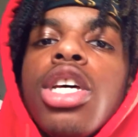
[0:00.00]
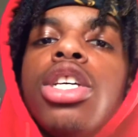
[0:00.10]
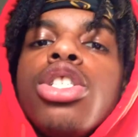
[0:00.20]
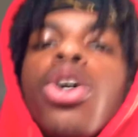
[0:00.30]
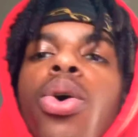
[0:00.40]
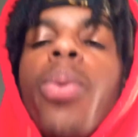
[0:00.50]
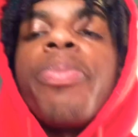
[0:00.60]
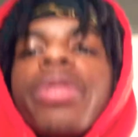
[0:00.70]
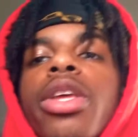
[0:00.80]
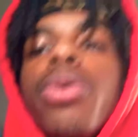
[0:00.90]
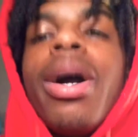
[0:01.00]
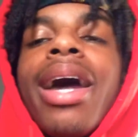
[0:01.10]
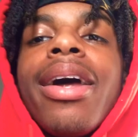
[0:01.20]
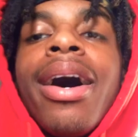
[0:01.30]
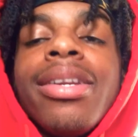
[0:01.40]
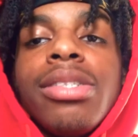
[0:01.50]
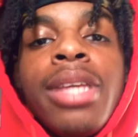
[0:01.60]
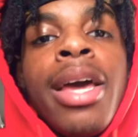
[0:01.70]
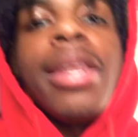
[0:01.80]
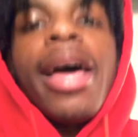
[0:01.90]
So you got to
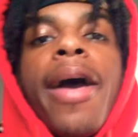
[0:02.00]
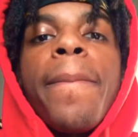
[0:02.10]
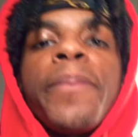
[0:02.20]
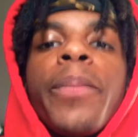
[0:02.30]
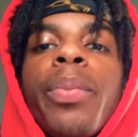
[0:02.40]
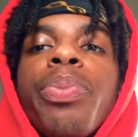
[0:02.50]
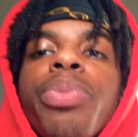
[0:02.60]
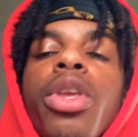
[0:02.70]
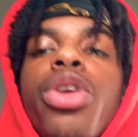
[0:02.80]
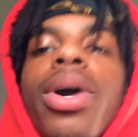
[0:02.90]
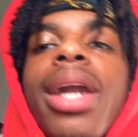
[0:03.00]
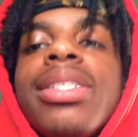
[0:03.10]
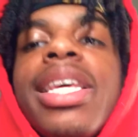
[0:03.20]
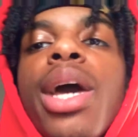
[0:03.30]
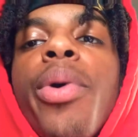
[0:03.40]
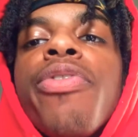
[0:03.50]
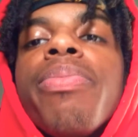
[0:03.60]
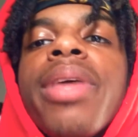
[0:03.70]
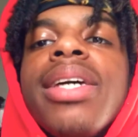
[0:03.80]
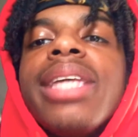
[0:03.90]
understand that you got to stay away from
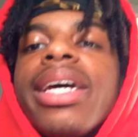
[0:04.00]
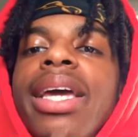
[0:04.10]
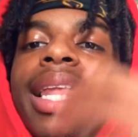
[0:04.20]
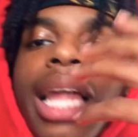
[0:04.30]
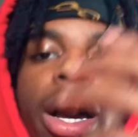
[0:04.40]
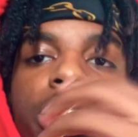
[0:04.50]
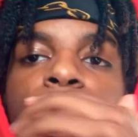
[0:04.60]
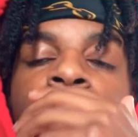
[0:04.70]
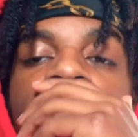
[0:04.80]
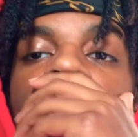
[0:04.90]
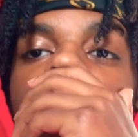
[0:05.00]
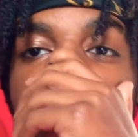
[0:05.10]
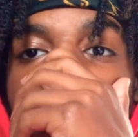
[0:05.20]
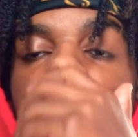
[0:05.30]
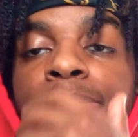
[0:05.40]
things that can cloud your pineal gland.